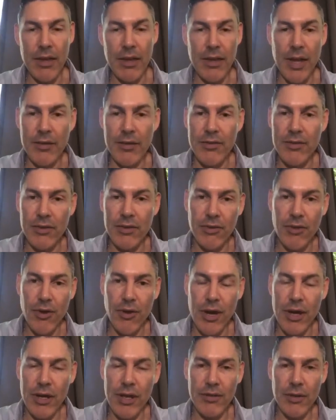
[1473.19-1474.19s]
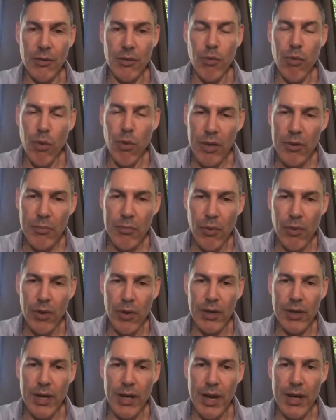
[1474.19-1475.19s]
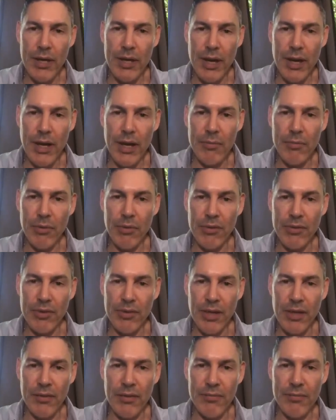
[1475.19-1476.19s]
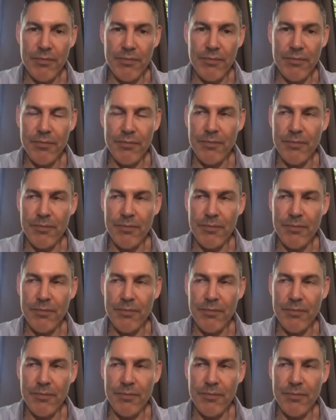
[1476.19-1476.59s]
that's just crazy 1.99% yeah mm.